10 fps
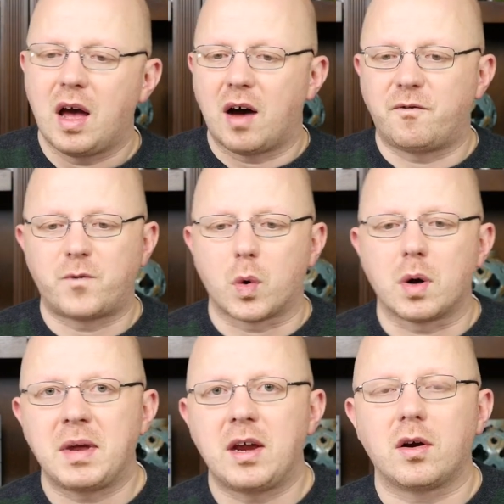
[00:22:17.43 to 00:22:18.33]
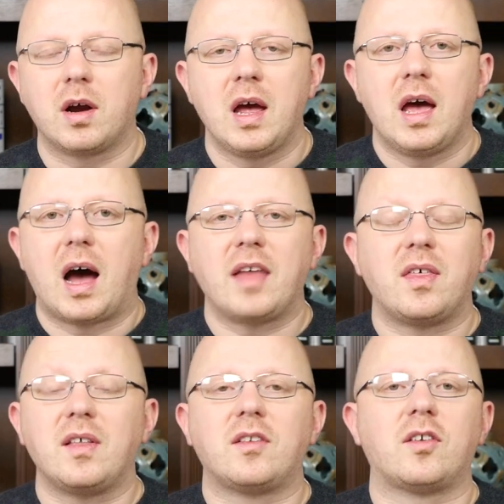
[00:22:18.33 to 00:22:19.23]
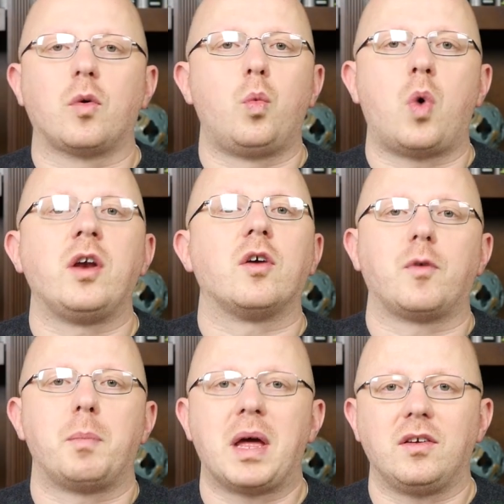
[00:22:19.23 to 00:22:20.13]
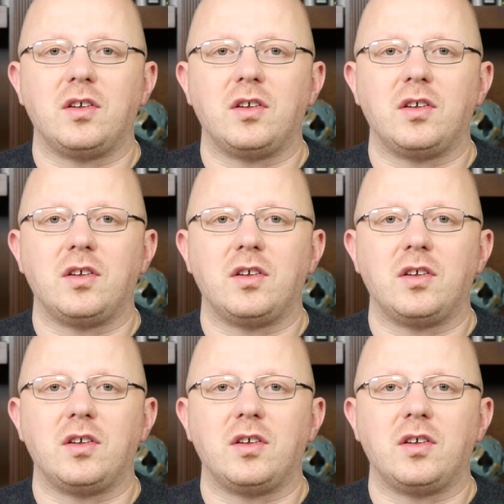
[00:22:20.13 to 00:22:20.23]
a form here i think this is a wonderful pen